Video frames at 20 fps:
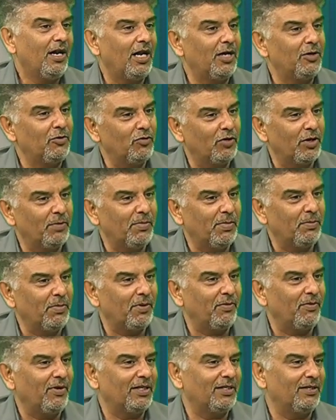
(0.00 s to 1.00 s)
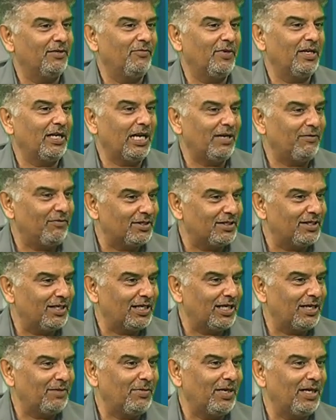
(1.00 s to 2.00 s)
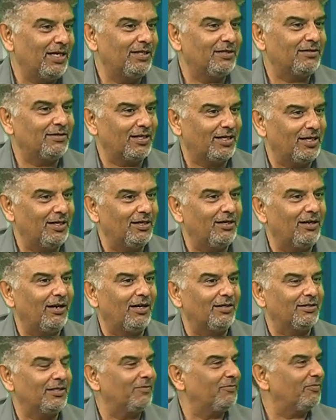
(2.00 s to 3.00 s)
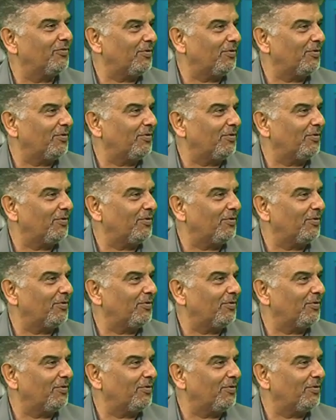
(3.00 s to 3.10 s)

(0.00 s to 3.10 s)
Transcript: I do remember when I was taking my second class